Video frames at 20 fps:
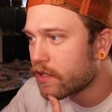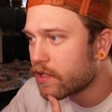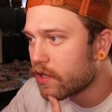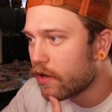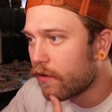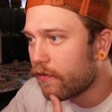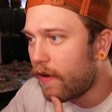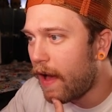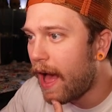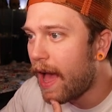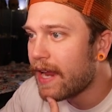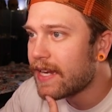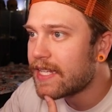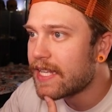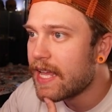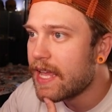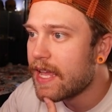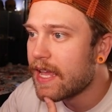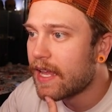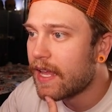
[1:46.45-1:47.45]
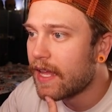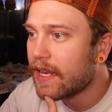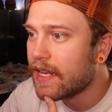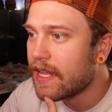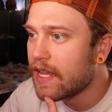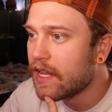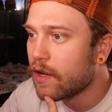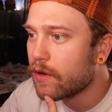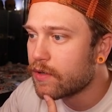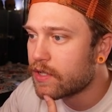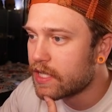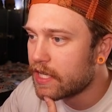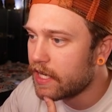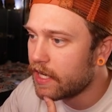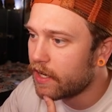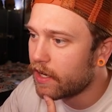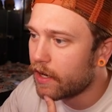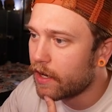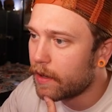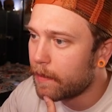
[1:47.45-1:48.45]
So if I take and he goes
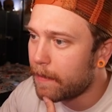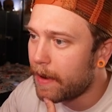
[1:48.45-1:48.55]
here,